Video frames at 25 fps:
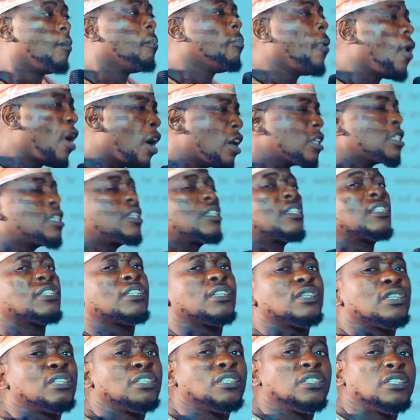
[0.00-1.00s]
But
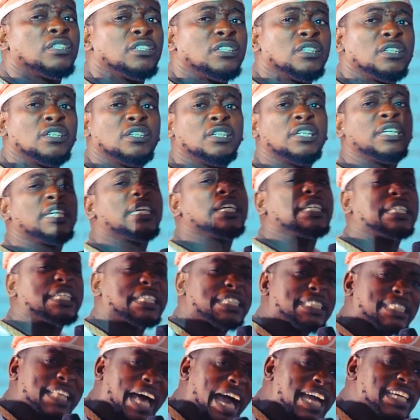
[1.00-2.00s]
he
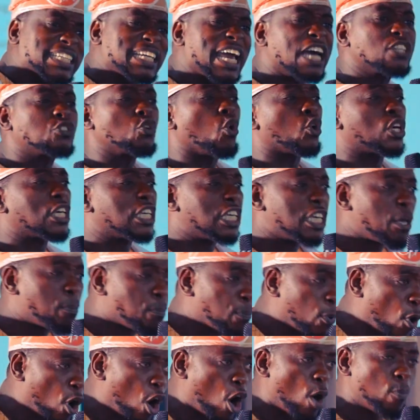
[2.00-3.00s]
decided to keep
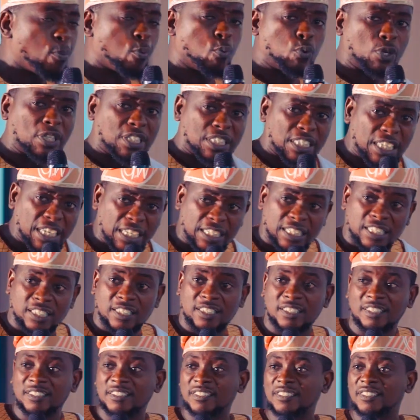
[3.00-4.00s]
up with it.
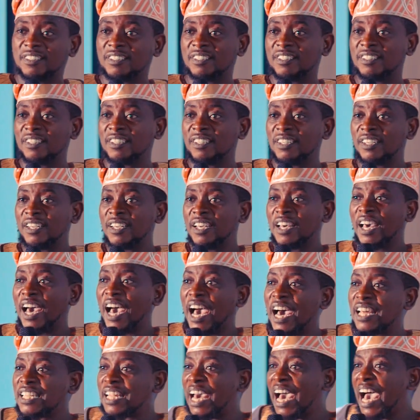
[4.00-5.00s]

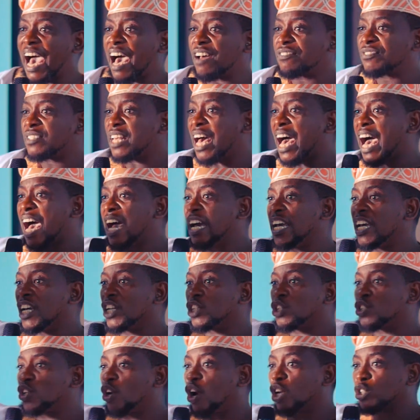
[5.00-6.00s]
And after a
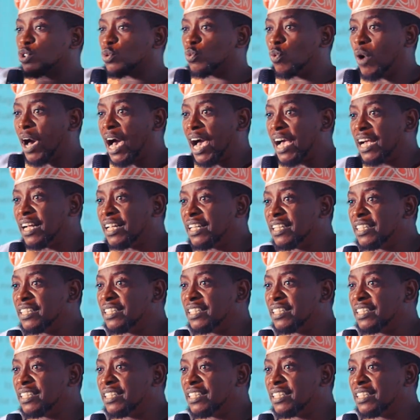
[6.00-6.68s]
short while,